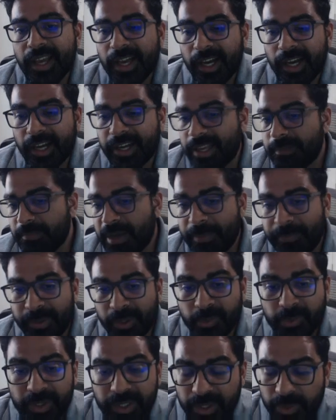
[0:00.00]
It might
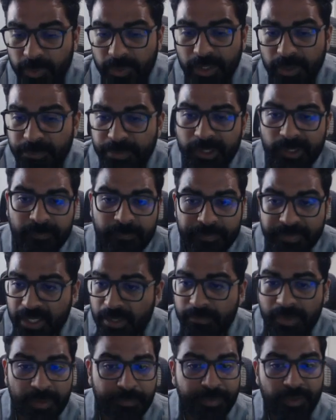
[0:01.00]
be Equilibrium, it
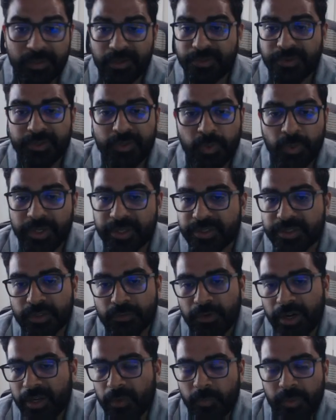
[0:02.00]
might be another twist,
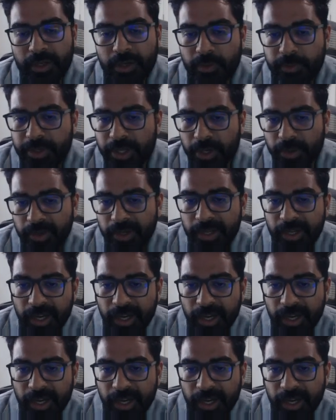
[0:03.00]
right? We don't know.